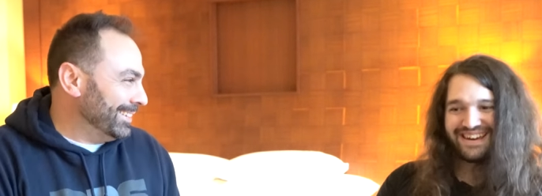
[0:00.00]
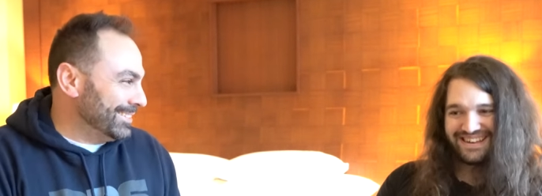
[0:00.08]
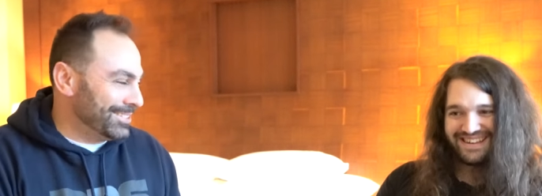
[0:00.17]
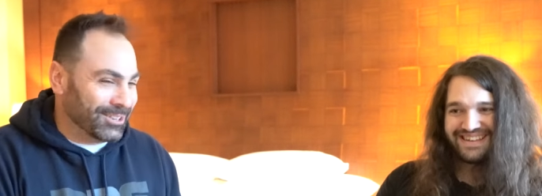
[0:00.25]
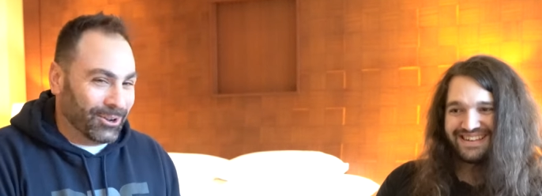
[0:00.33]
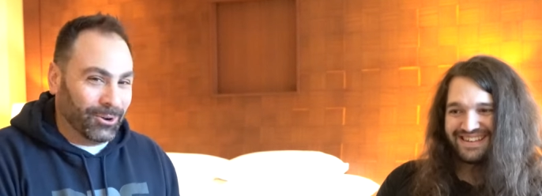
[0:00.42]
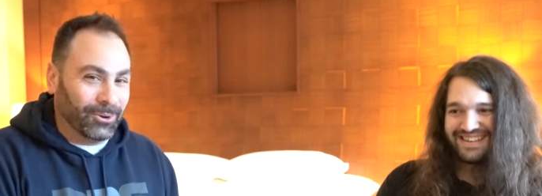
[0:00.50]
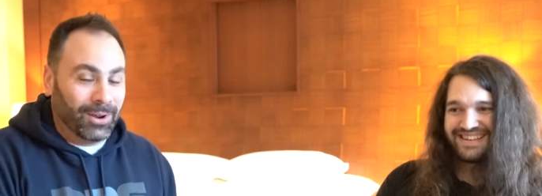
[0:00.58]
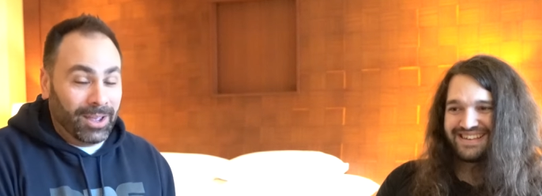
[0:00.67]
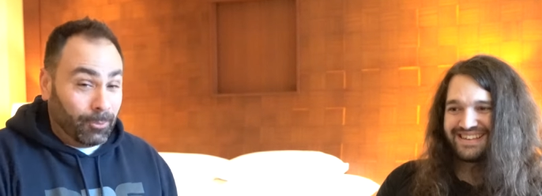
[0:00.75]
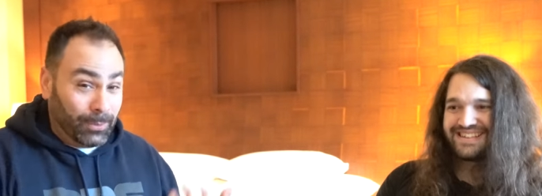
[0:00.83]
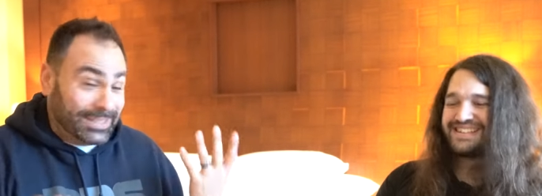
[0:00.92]

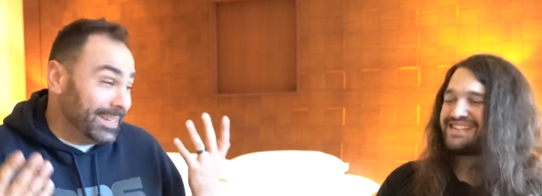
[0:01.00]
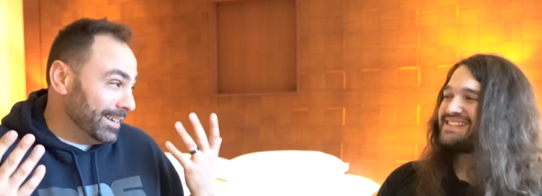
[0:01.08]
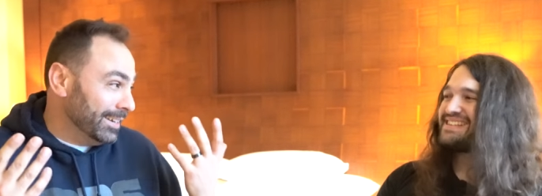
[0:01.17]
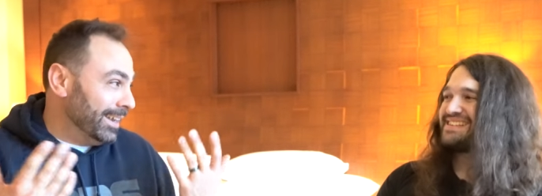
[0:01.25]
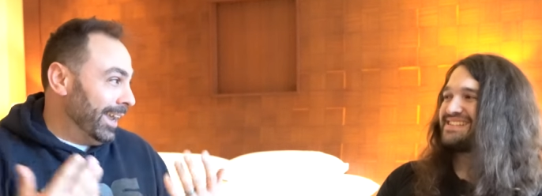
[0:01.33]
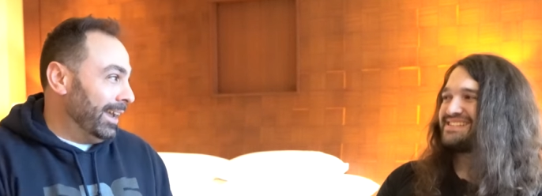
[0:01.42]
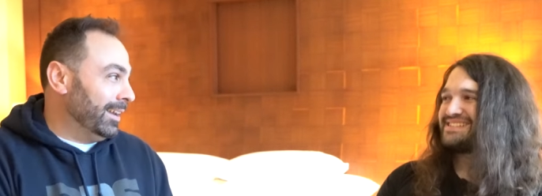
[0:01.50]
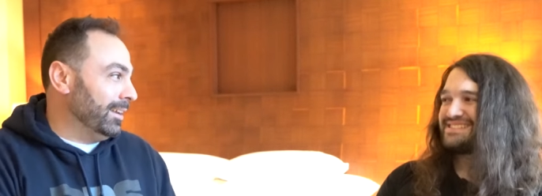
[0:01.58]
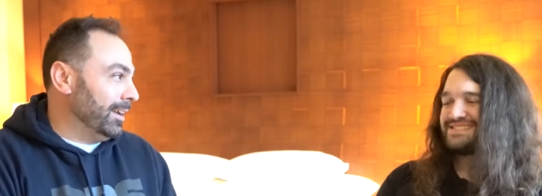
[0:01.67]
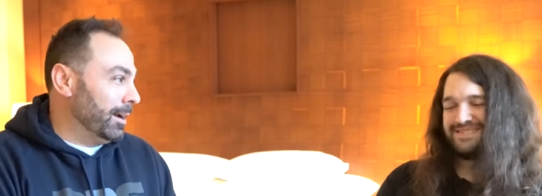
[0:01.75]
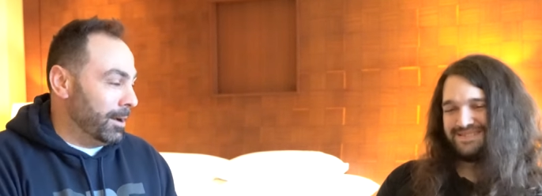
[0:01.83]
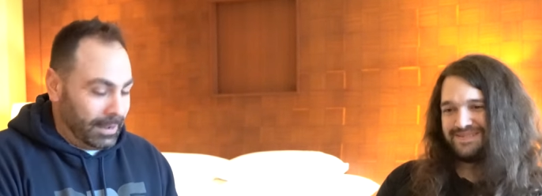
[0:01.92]
Speaker 1: so we did,
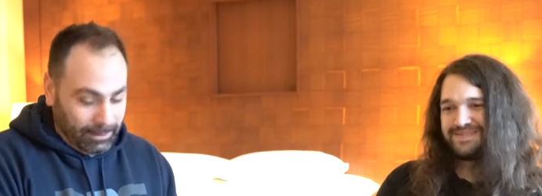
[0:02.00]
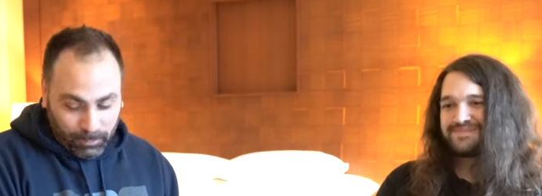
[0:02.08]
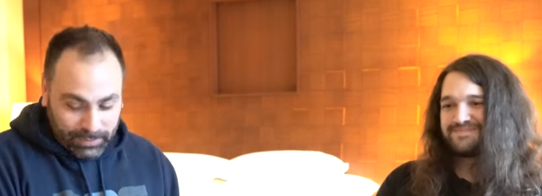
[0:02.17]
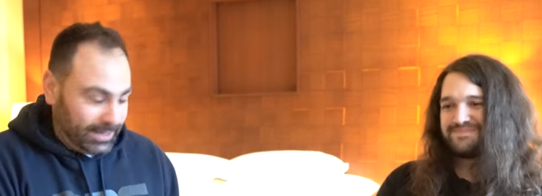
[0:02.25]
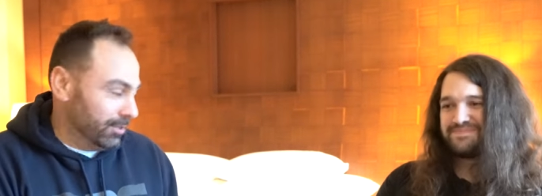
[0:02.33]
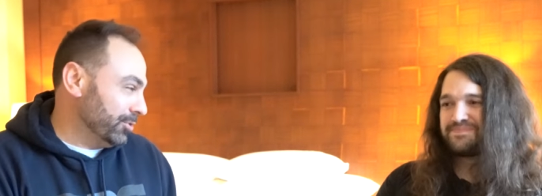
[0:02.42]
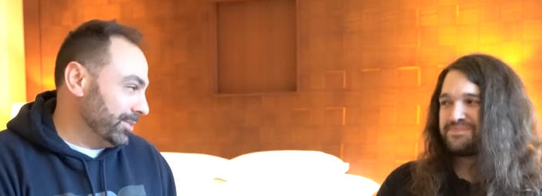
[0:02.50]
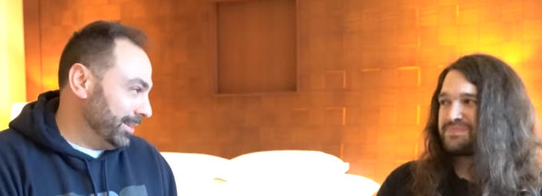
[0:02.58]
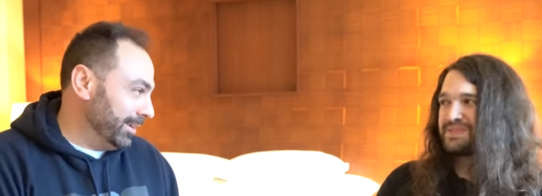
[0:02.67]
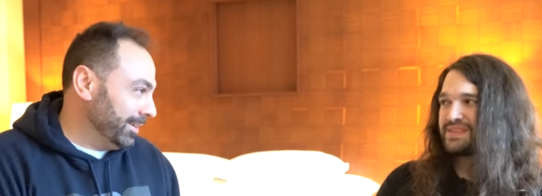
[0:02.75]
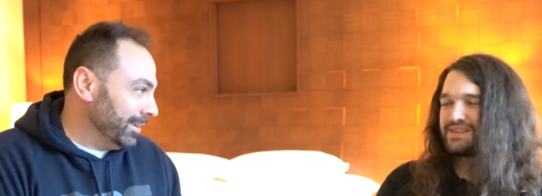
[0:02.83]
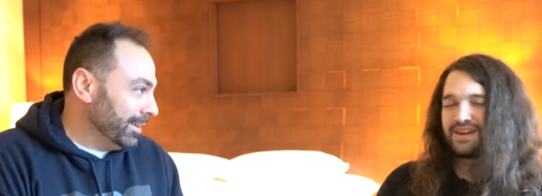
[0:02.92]
and uh, it was
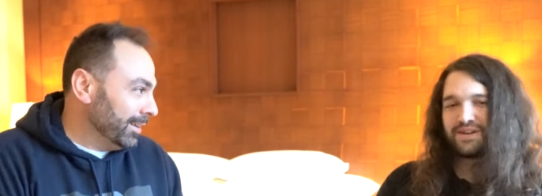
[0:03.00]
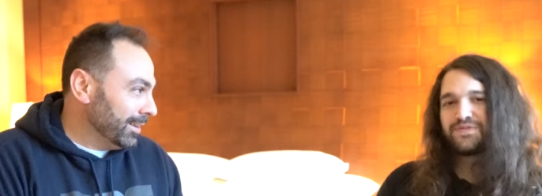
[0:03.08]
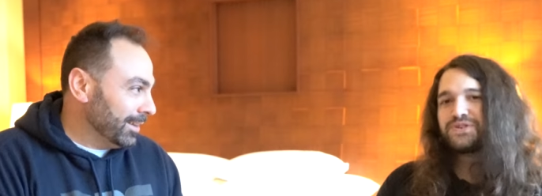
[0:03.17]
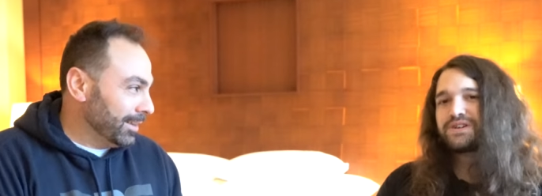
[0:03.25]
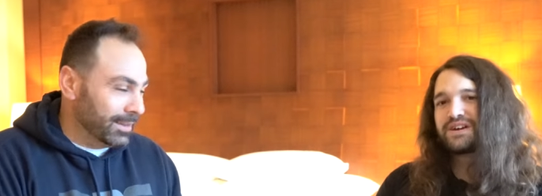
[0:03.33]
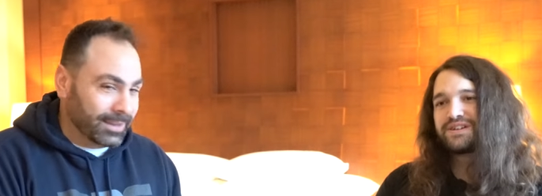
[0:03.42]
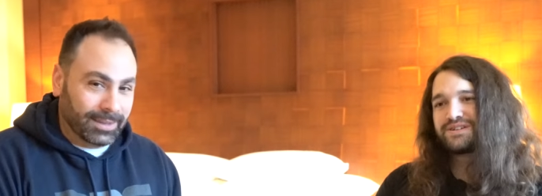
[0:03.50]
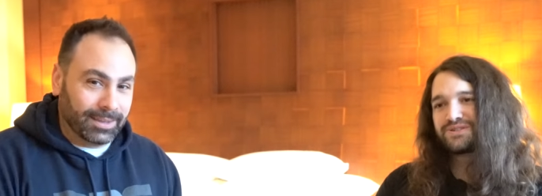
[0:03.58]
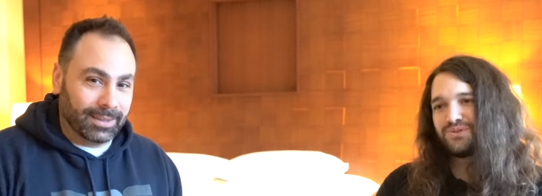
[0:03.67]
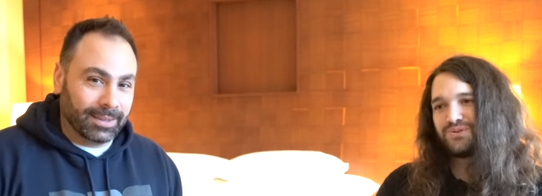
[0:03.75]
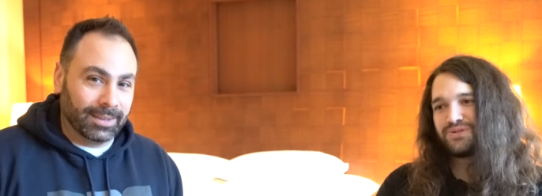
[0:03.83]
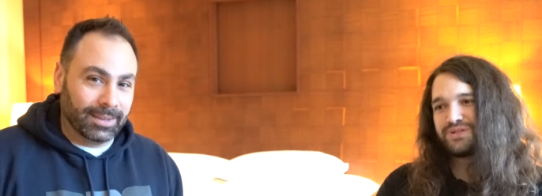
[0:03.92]
interesting. Yeah, if
Speaker 2: you get
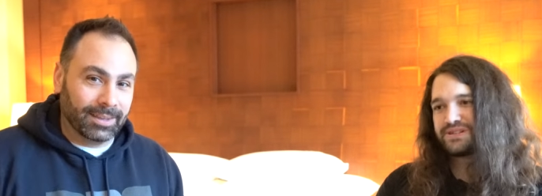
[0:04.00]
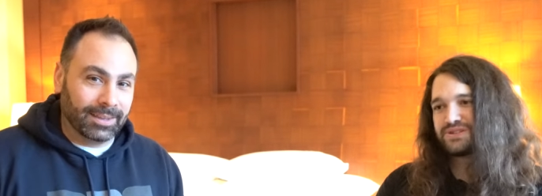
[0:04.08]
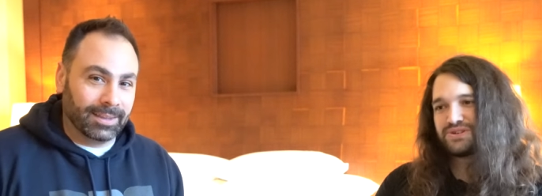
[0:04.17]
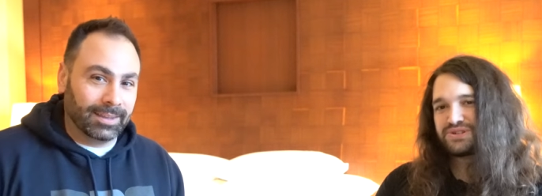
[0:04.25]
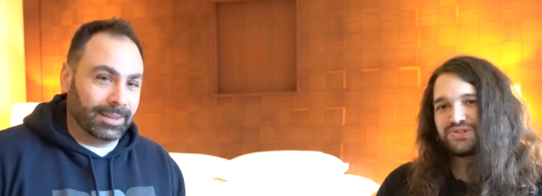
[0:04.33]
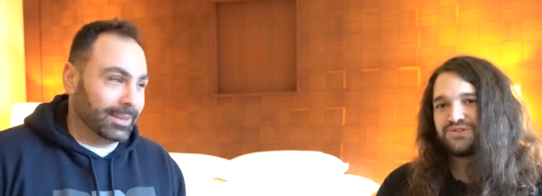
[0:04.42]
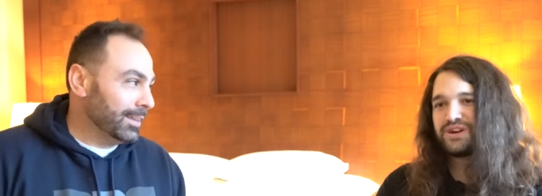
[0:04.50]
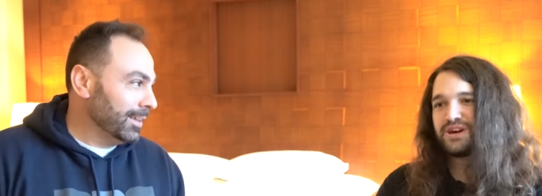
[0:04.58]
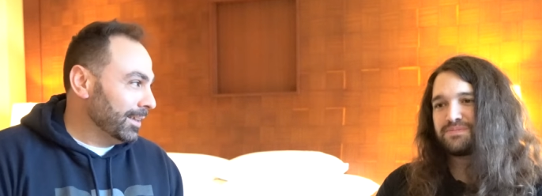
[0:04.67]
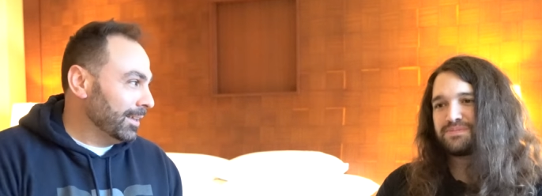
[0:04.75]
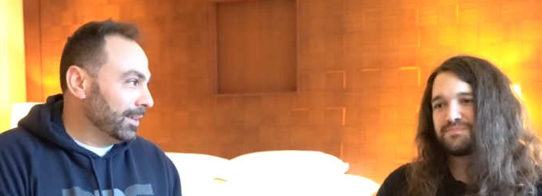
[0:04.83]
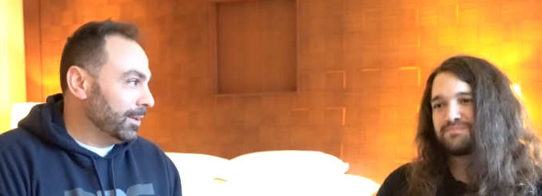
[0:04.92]
a cooler that's all screwed
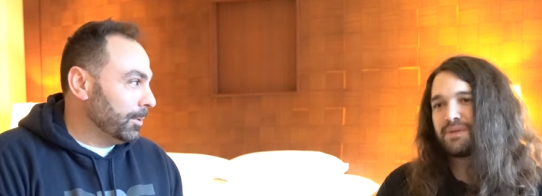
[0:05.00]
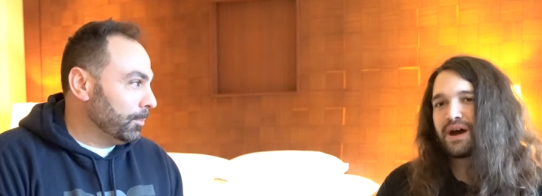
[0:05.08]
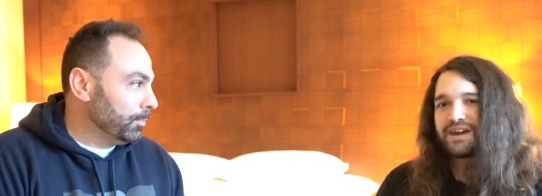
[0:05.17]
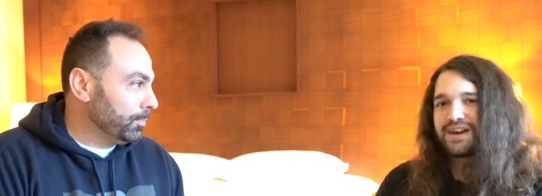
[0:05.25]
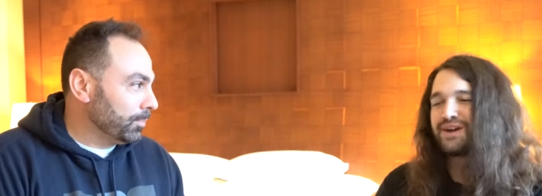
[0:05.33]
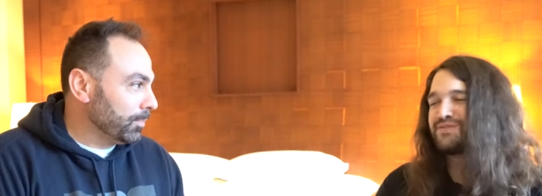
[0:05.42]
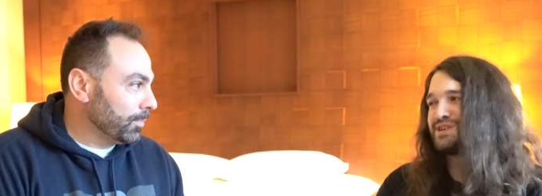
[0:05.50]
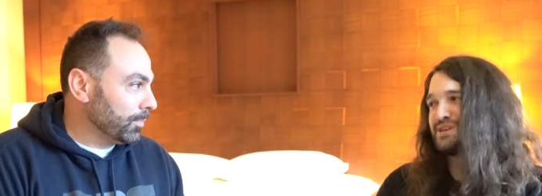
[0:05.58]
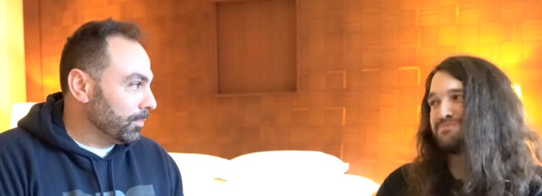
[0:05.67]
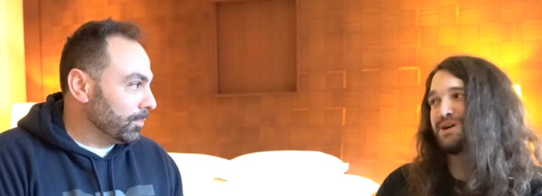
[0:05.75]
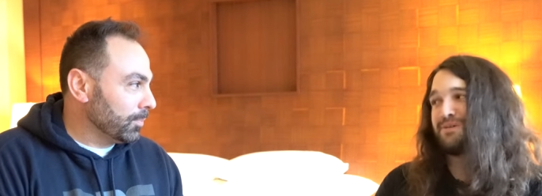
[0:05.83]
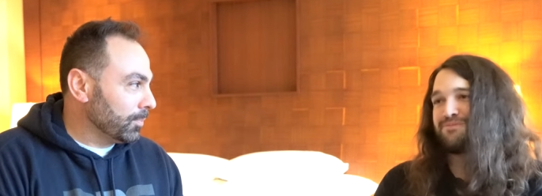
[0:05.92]
up, it might have a
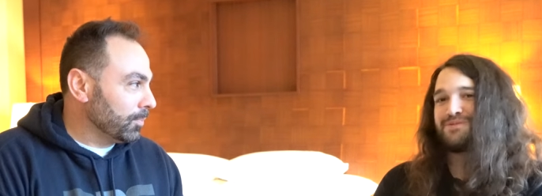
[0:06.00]
heat pipe